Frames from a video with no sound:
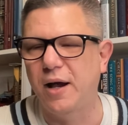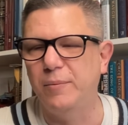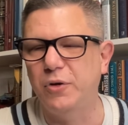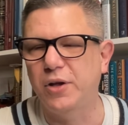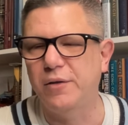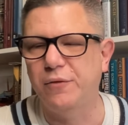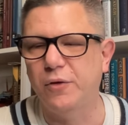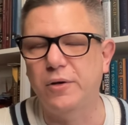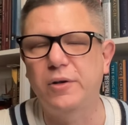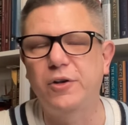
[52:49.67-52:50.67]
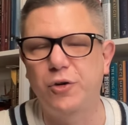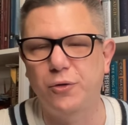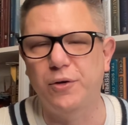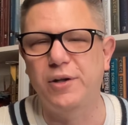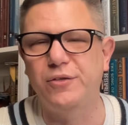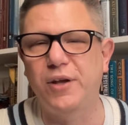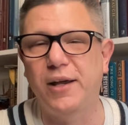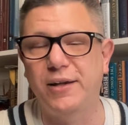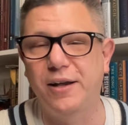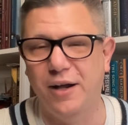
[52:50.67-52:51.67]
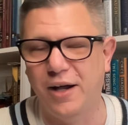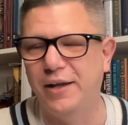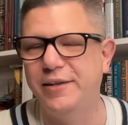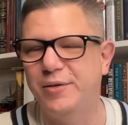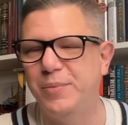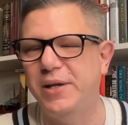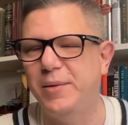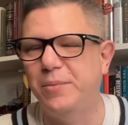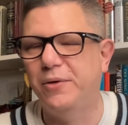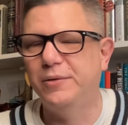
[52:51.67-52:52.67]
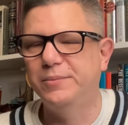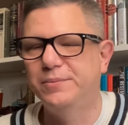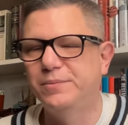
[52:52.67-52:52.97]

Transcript: I'm looking for curious and kind people.